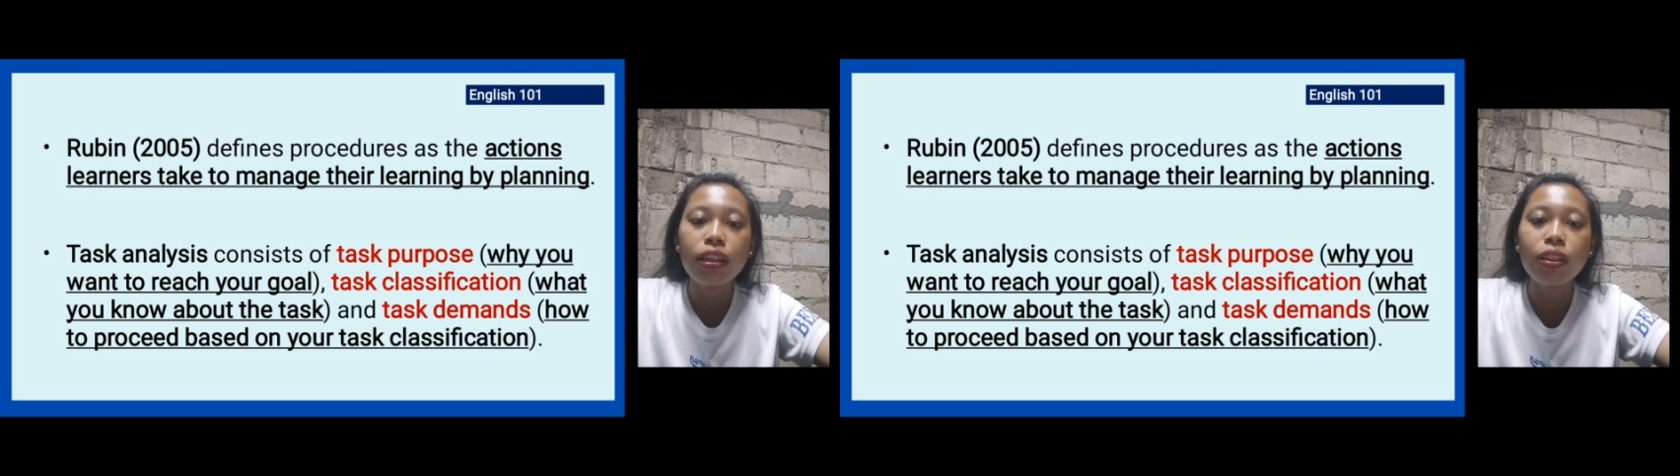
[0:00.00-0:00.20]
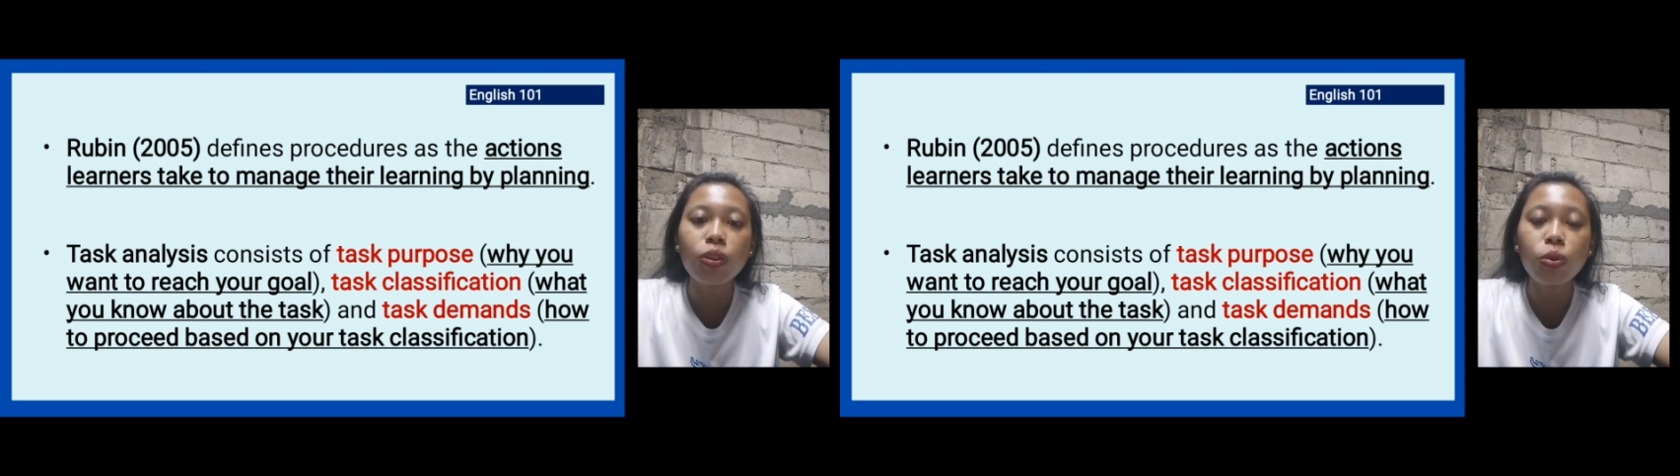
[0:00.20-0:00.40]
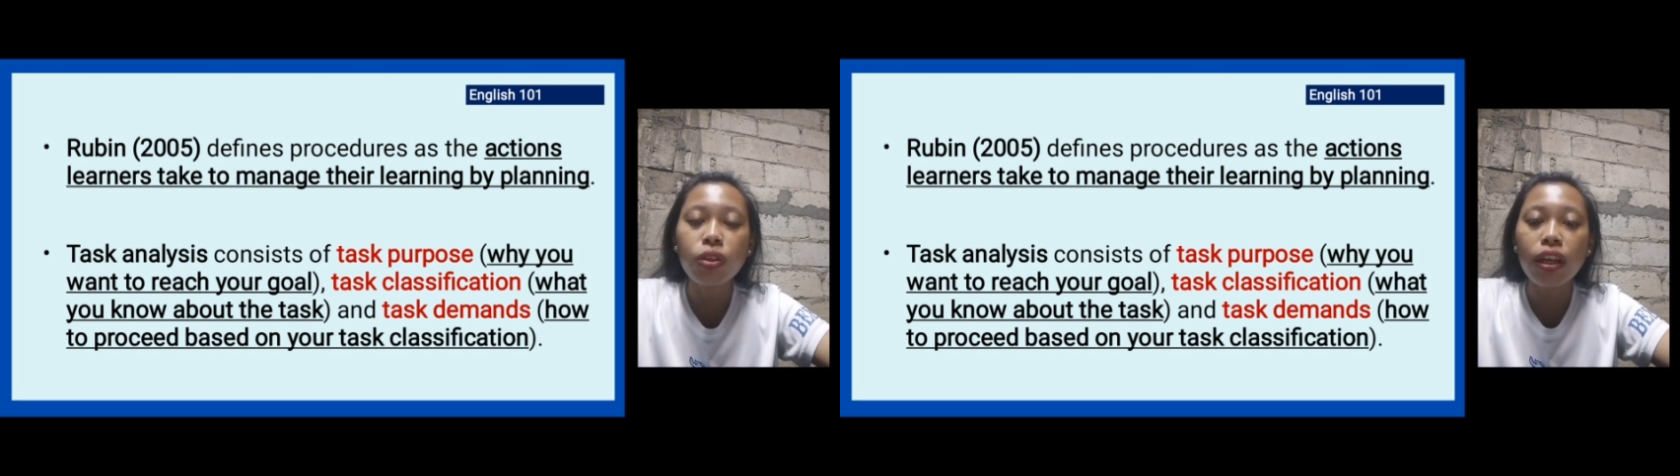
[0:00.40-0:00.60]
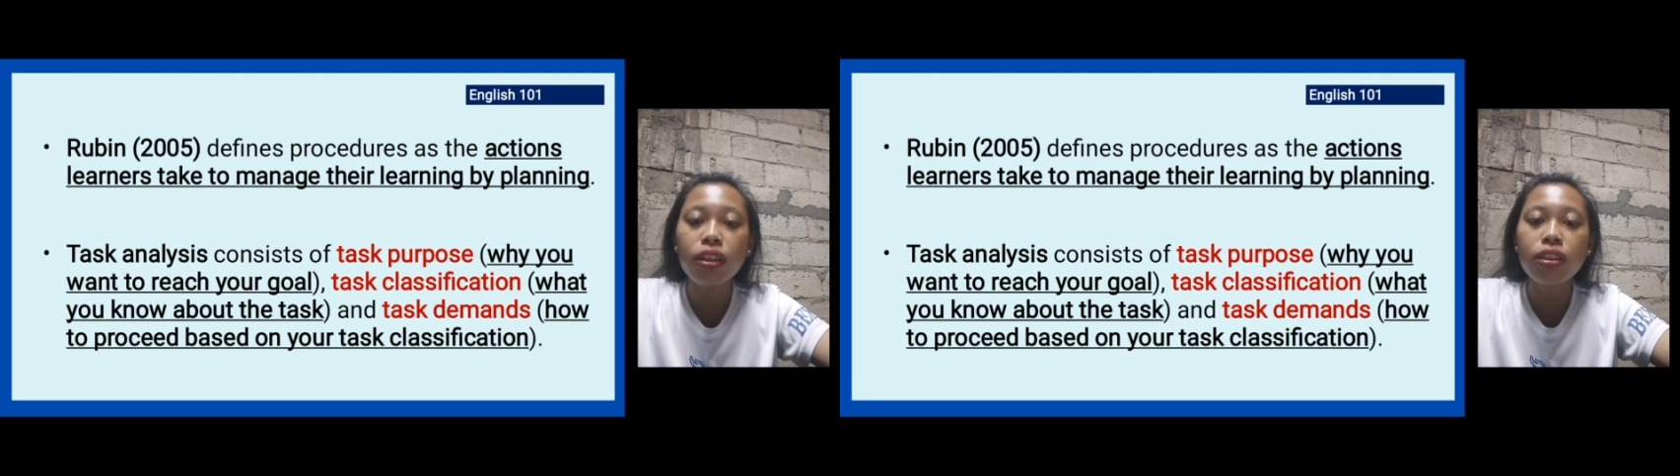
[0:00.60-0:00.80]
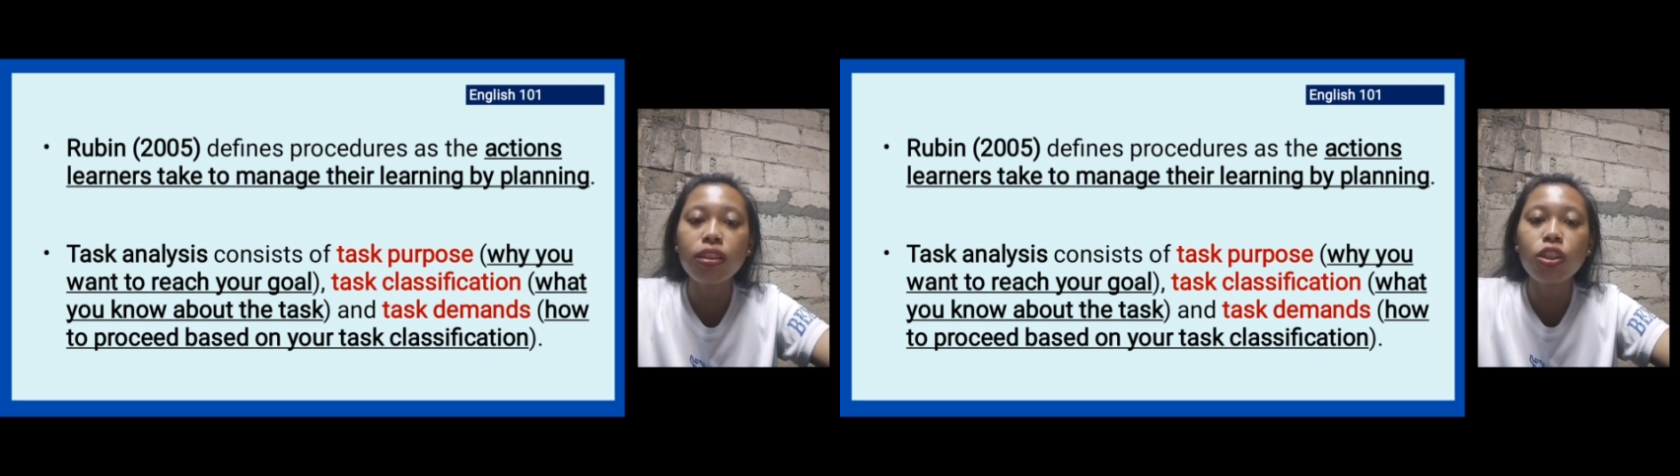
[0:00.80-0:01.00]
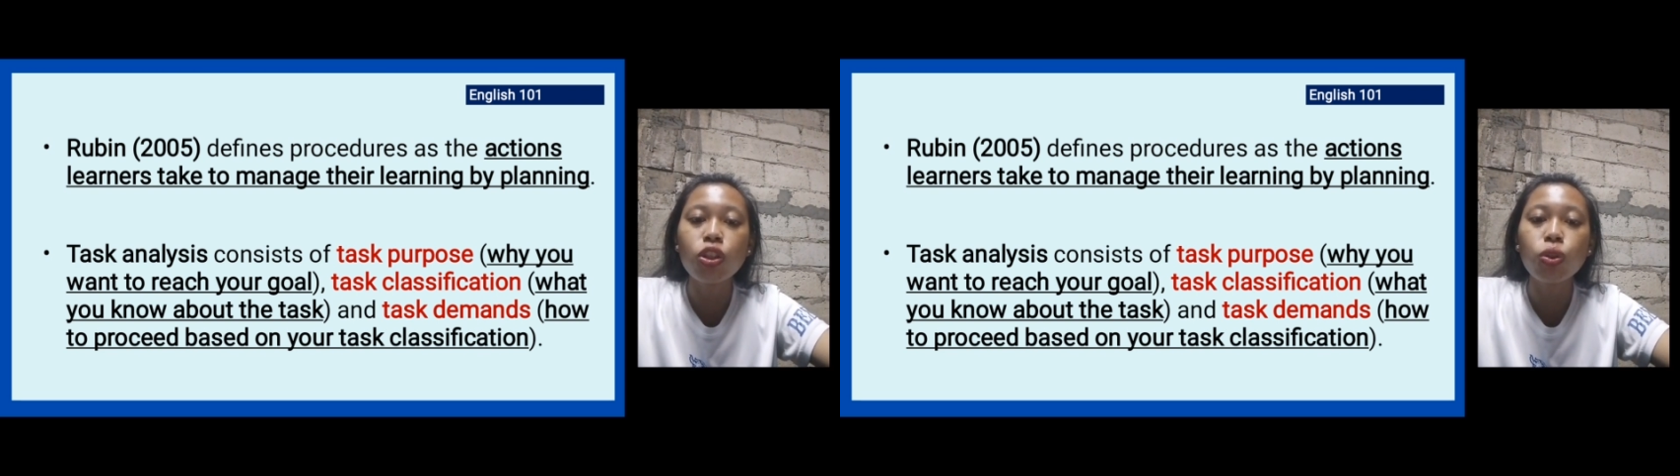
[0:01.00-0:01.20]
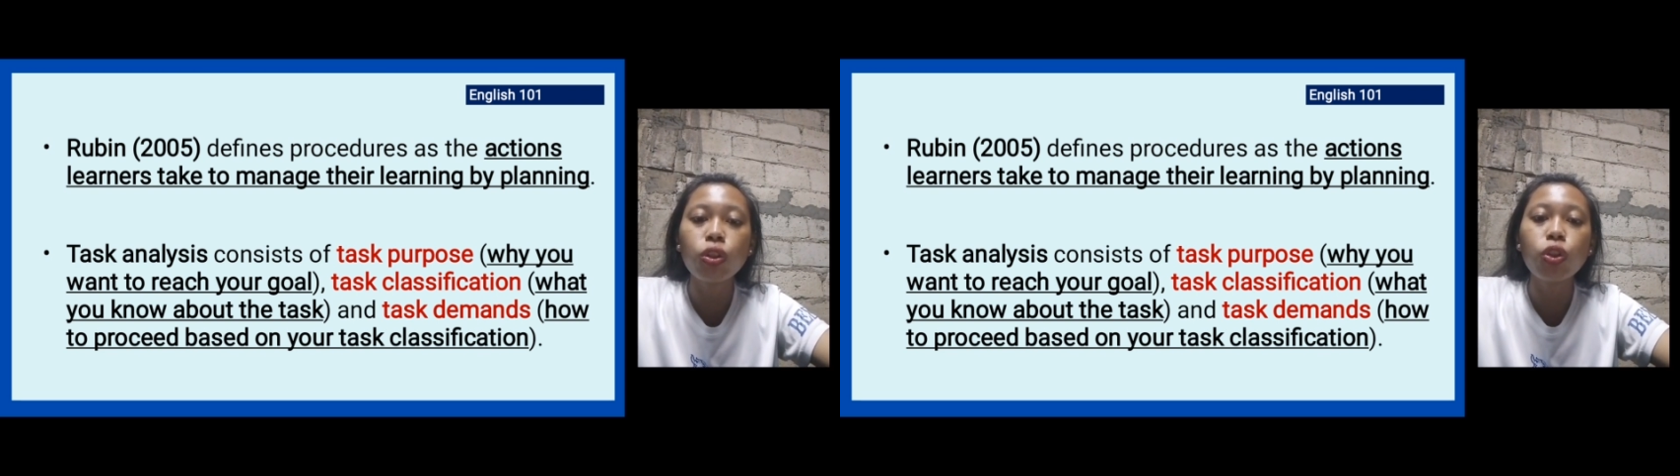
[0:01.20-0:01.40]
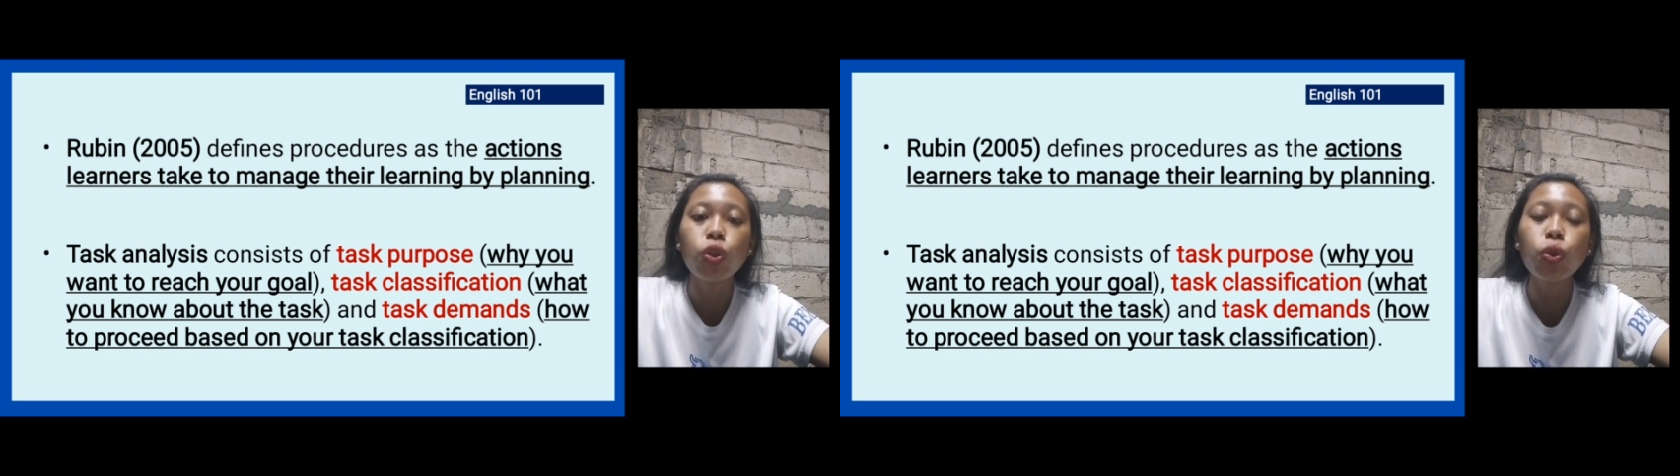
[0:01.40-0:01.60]
students
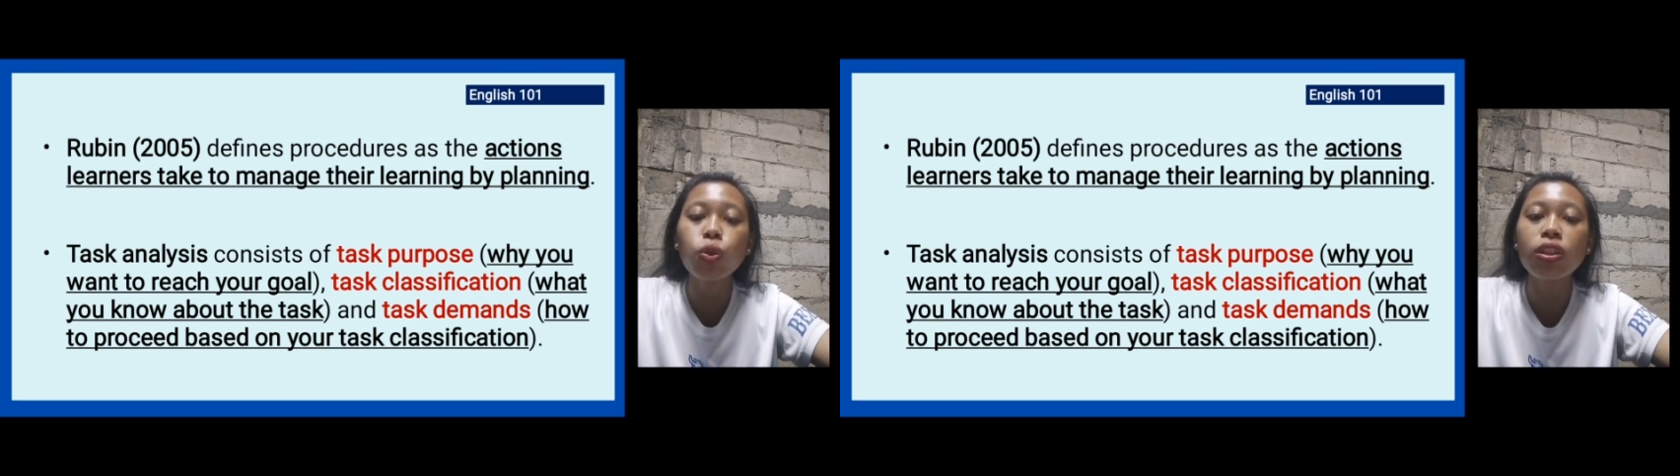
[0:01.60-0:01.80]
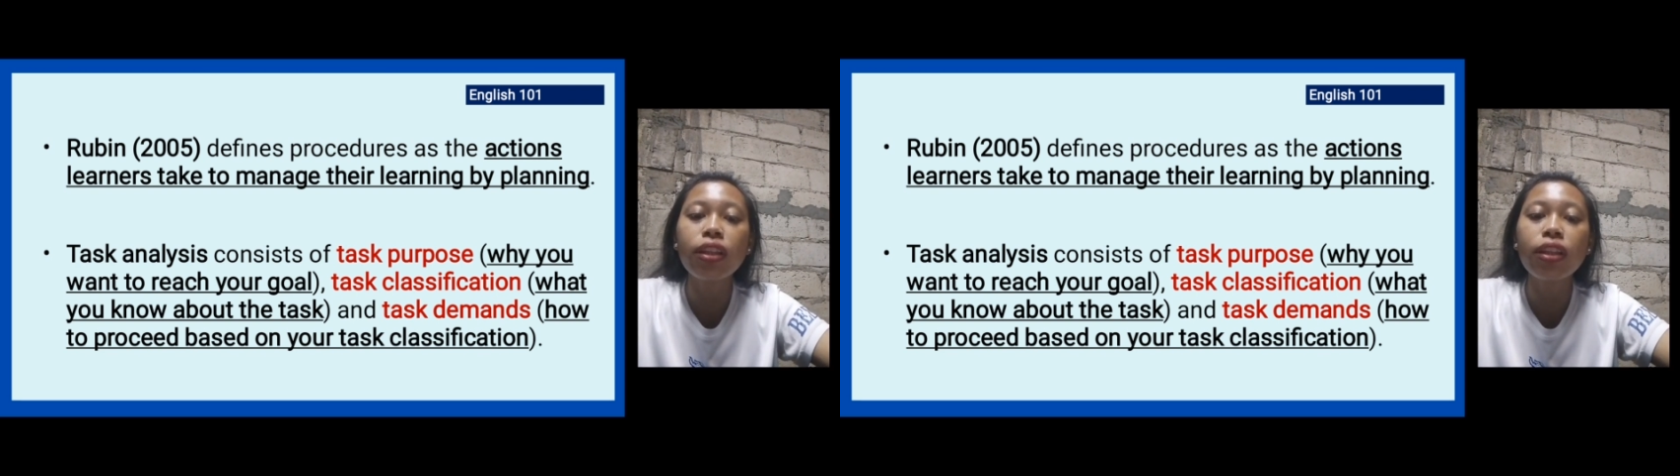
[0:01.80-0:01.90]
should choose